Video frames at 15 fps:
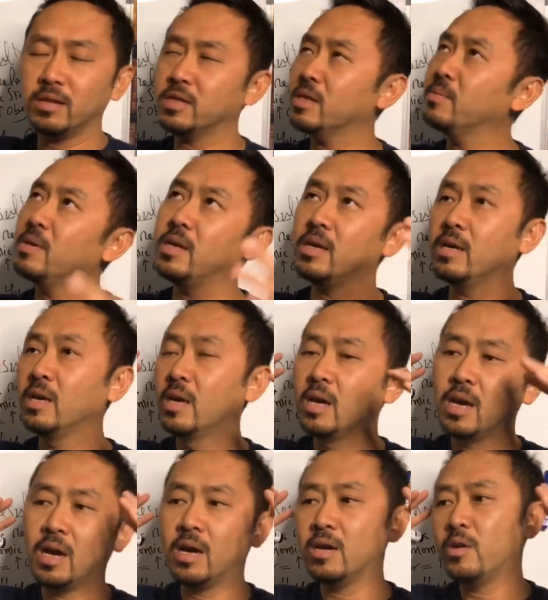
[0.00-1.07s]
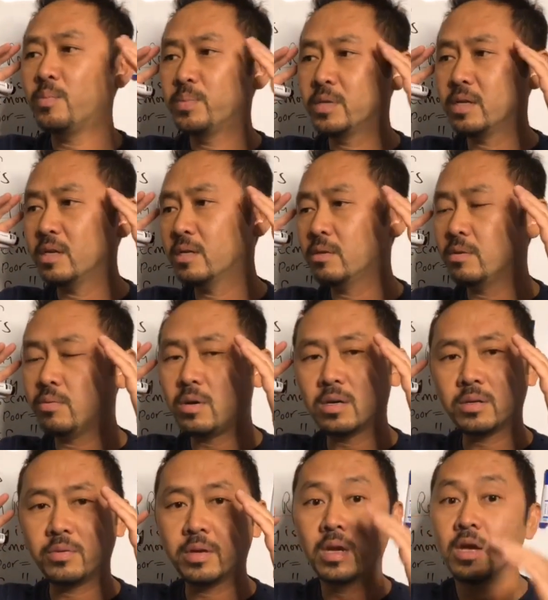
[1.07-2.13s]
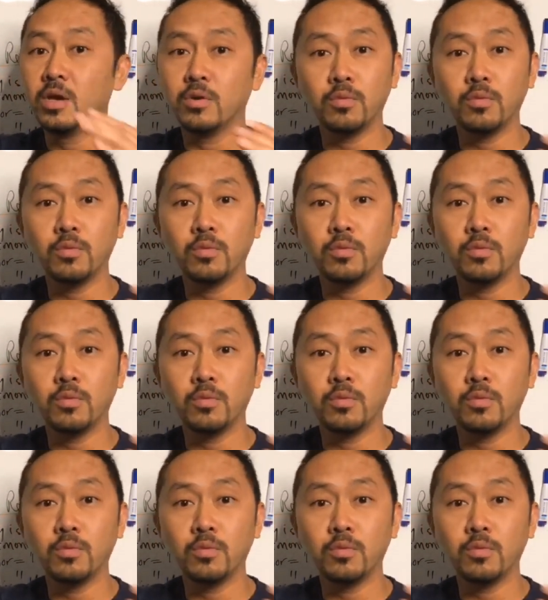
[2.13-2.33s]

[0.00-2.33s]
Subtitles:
Someday I hope to get to walk the red.